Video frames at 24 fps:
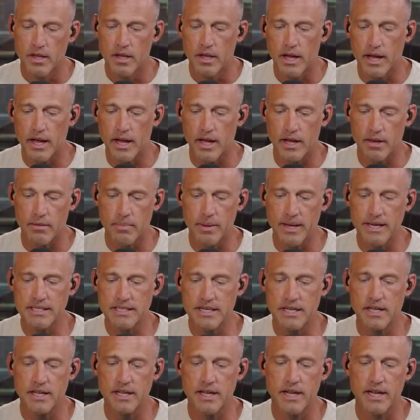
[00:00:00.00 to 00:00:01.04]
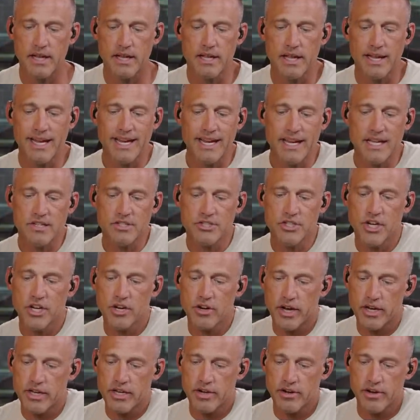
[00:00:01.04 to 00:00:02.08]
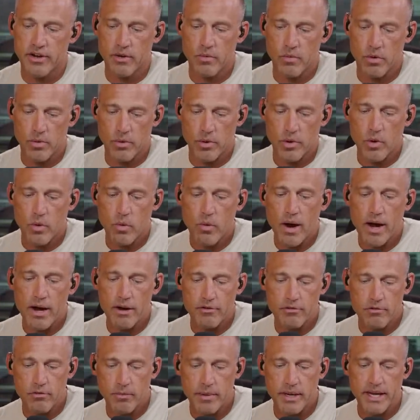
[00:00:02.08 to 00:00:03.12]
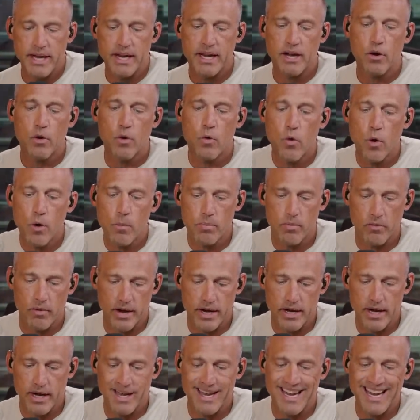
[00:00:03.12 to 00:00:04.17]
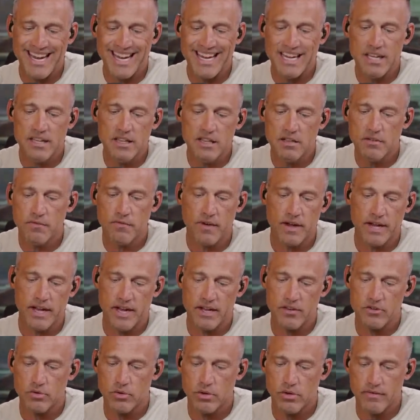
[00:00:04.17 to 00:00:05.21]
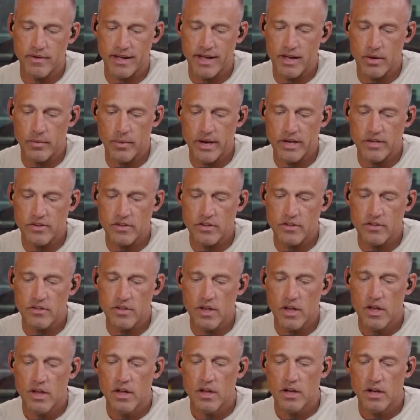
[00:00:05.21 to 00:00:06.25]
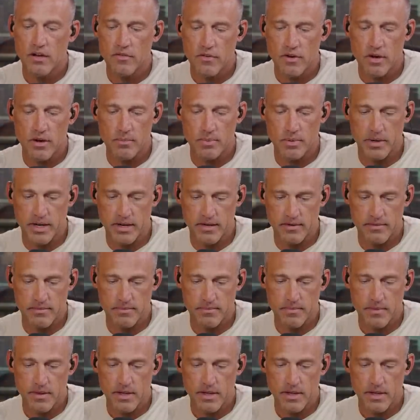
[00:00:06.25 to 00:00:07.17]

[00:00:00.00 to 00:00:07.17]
And basically, the ESG criteria were required to be incorporated in the financial evaluations of companies.